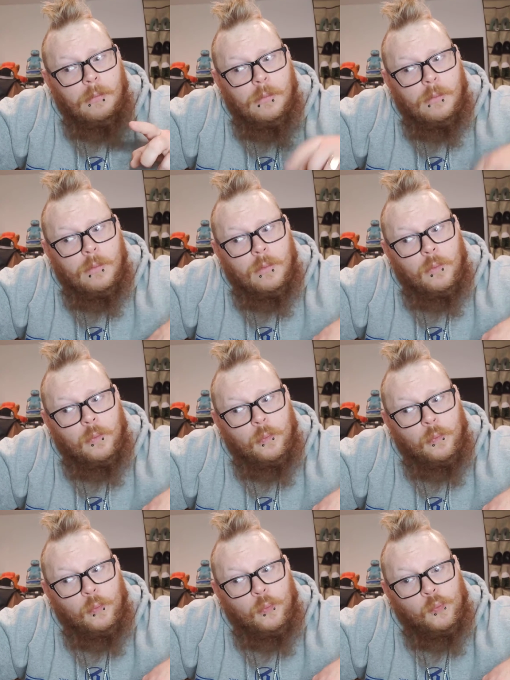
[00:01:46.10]

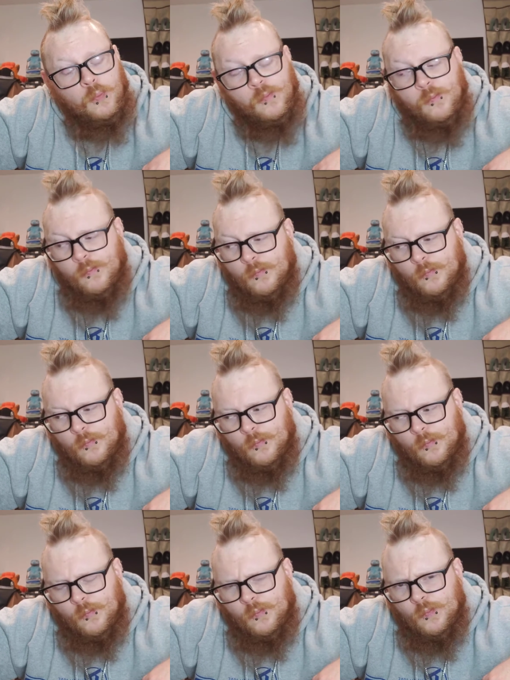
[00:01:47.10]

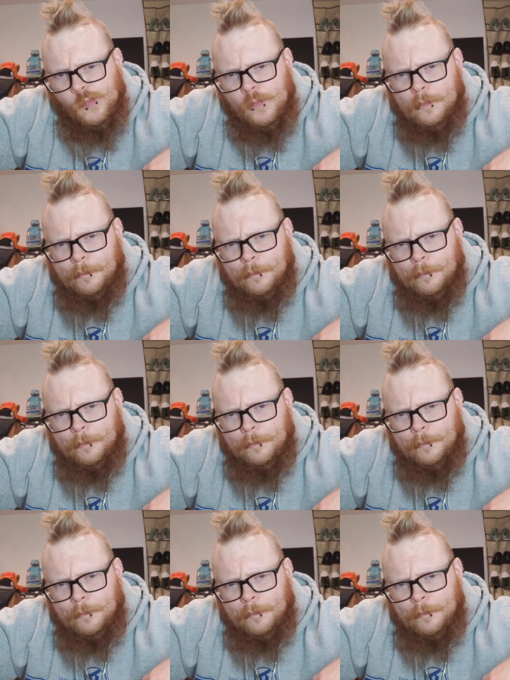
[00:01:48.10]
Nothing is said.